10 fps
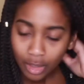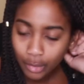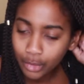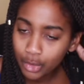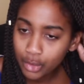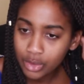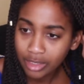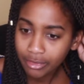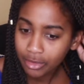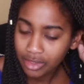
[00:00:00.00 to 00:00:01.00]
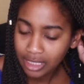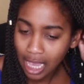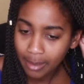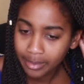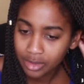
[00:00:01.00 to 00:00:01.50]
use if your
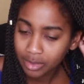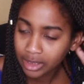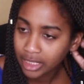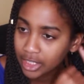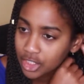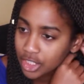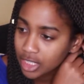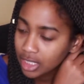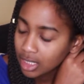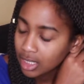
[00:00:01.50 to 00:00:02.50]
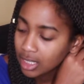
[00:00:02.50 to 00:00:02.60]
scalp is really itchy